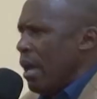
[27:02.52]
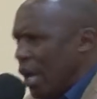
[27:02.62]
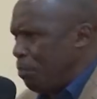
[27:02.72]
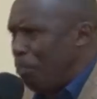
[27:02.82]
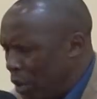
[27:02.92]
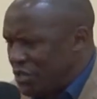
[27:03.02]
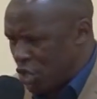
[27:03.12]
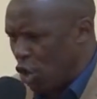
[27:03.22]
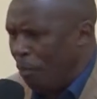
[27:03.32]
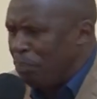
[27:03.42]
It
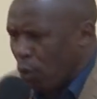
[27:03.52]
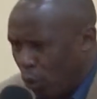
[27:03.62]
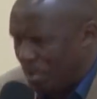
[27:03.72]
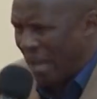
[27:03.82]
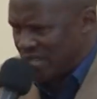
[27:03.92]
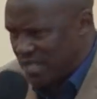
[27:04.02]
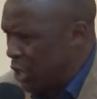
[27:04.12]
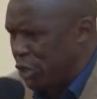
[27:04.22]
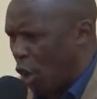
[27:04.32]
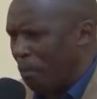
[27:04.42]
puts you with a
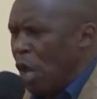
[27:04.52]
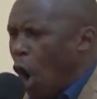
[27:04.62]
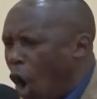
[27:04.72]
syndrome